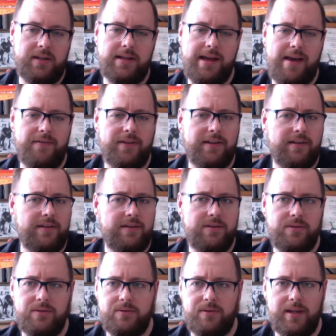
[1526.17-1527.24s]
and having a
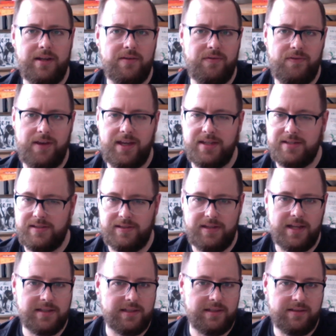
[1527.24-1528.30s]
new interface
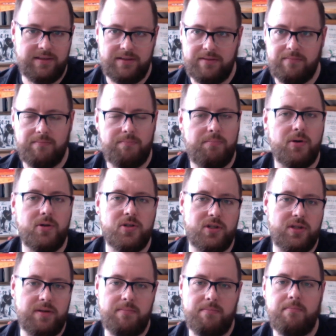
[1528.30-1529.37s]
doesn't
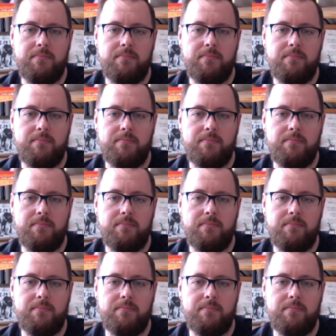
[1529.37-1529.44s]
push the